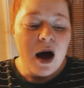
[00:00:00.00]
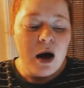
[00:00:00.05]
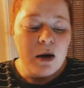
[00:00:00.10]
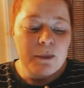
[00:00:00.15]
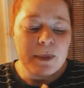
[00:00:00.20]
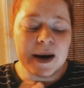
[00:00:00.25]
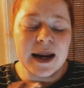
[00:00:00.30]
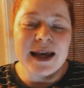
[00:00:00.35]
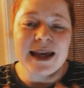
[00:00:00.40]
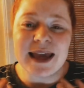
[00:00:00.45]

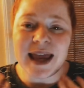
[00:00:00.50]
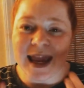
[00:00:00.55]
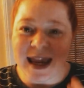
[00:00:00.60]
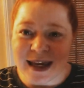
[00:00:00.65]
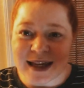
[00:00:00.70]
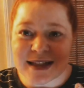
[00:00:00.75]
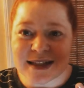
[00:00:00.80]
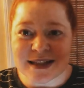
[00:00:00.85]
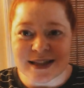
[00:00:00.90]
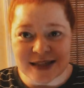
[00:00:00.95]
but I
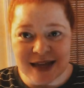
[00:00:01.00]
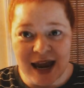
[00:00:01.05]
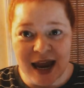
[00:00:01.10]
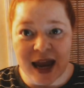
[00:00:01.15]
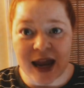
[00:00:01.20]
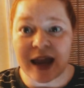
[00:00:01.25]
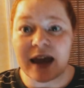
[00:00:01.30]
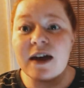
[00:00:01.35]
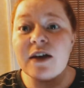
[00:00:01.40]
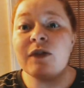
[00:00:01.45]
can
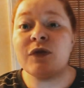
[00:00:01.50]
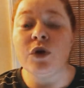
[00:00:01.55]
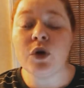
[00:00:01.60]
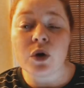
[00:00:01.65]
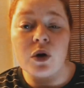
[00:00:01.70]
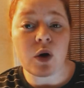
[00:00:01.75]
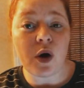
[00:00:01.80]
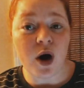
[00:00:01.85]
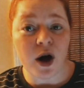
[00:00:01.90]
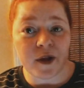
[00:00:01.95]
say if you're
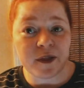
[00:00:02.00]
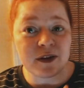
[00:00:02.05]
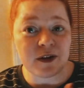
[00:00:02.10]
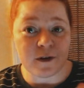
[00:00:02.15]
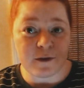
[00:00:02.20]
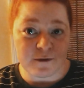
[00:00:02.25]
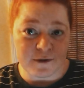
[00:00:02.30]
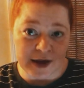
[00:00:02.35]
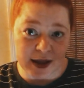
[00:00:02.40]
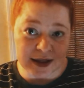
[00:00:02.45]
on the
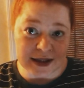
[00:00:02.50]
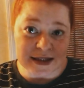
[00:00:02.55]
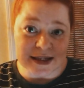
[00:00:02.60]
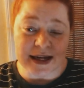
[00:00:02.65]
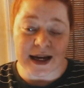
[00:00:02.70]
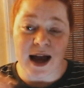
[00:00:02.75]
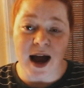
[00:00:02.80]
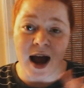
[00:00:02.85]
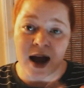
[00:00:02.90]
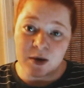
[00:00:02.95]
fence
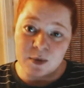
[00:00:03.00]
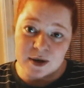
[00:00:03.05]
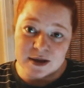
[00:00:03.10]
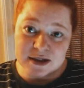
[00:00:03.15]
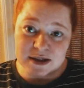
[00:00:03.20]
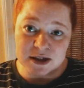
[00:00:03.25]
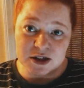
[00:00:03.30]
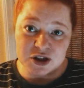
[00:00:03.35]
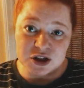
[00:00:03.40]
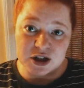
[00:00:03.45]
like I was
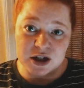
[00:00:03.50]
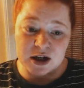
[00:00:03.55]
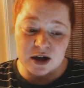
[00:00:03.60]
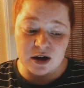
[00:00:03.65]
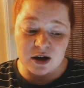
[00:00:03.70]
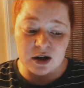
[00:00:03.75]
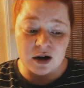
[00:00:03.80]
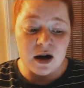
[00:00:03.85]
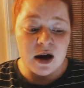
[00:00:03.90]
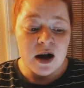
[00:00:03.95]
this
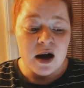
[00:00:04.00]
year